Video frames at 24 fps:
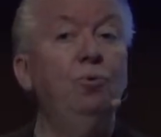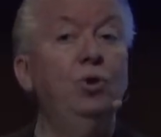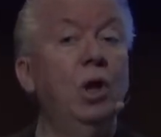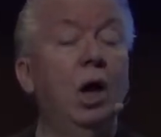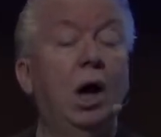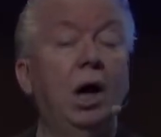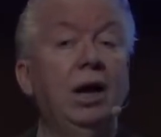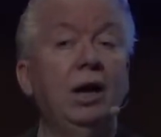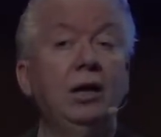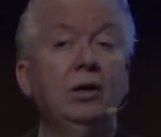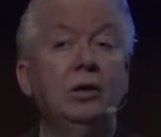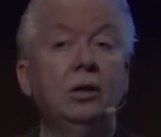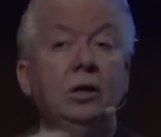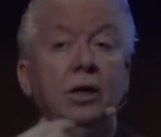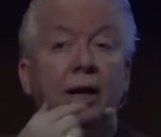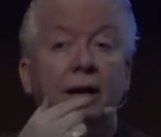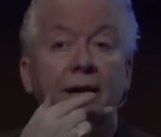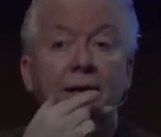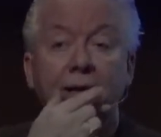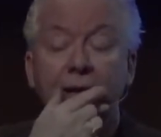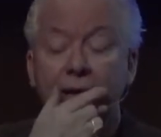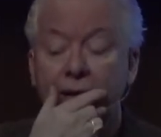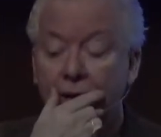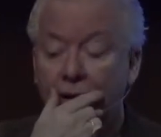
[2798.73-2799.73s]
Not a good
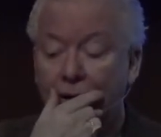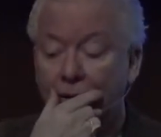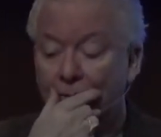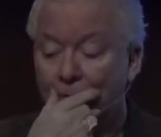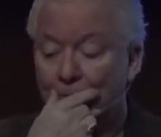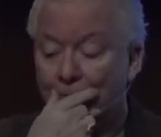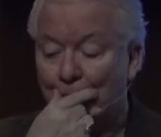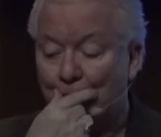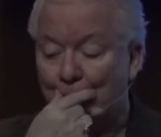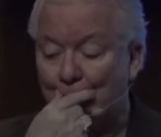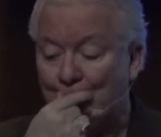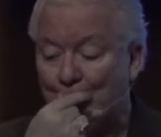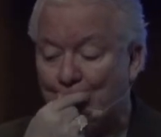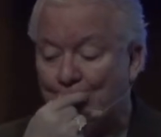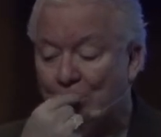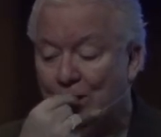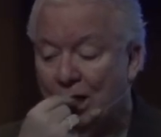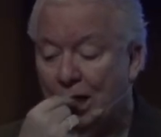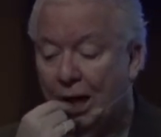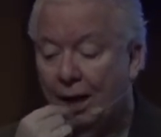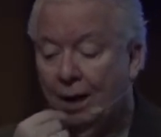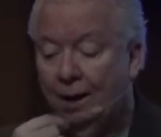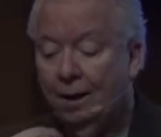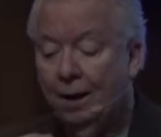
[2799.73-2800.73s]
idea.
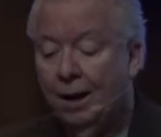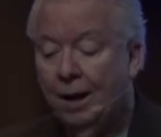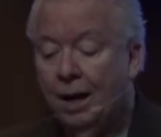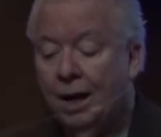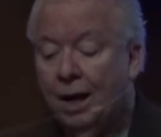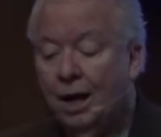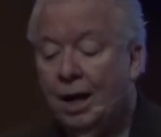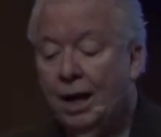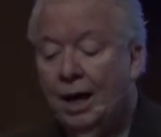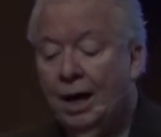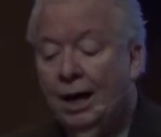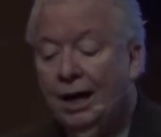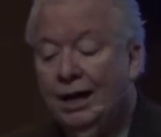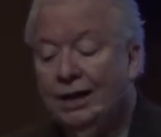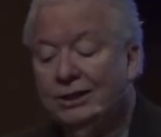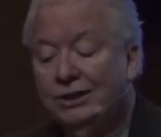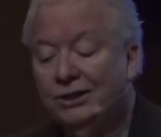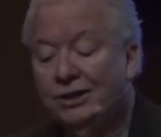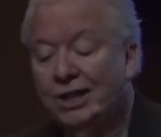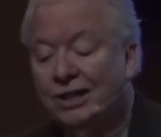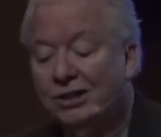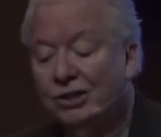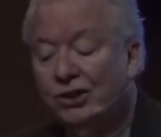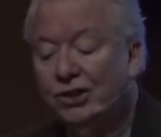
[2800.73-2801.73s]
He
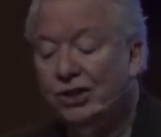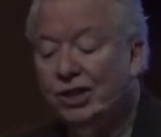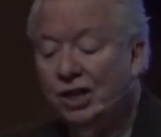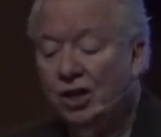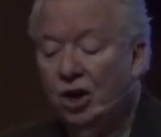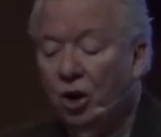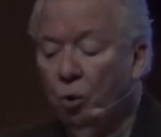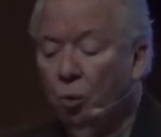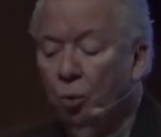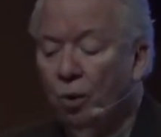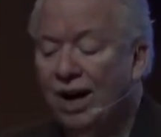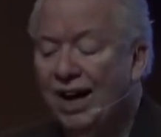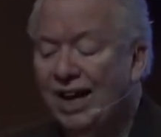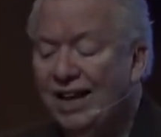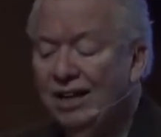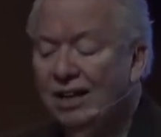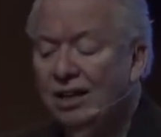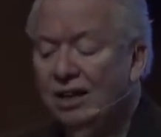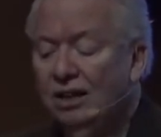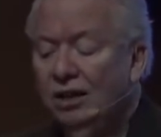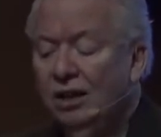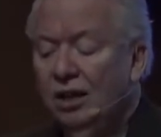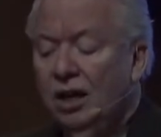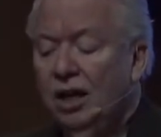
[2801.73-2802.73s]
says, you know
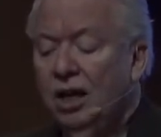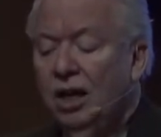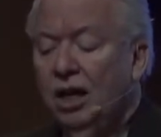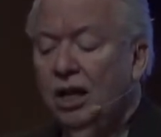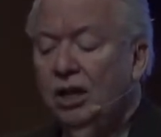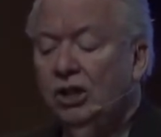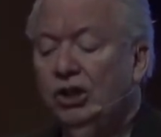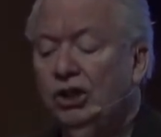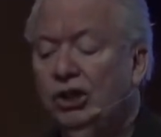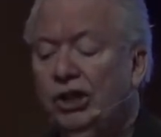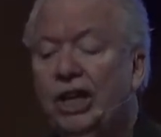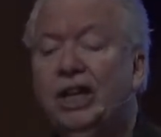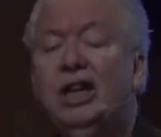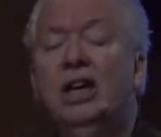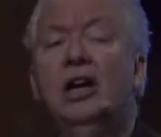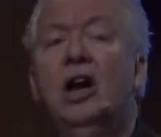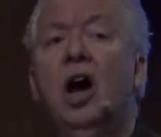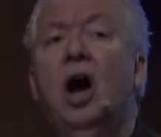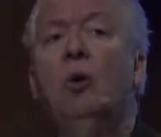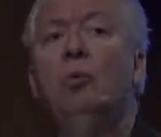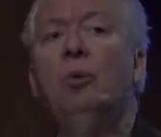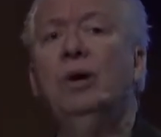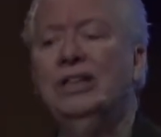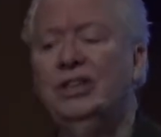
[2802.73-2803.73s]
what? She can
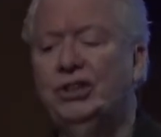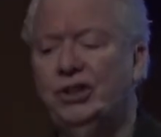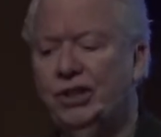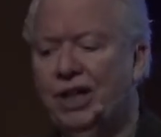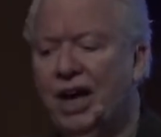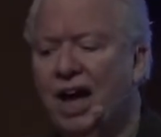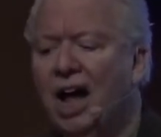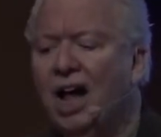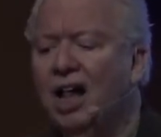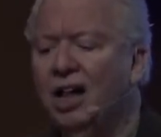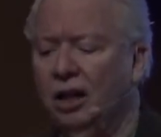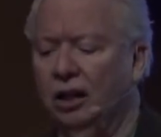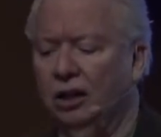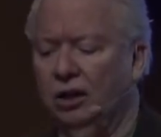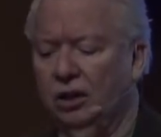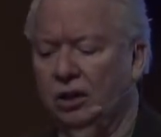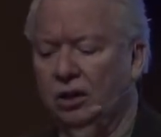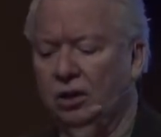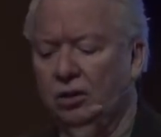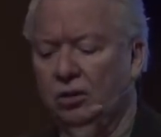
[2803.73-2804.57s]
always tell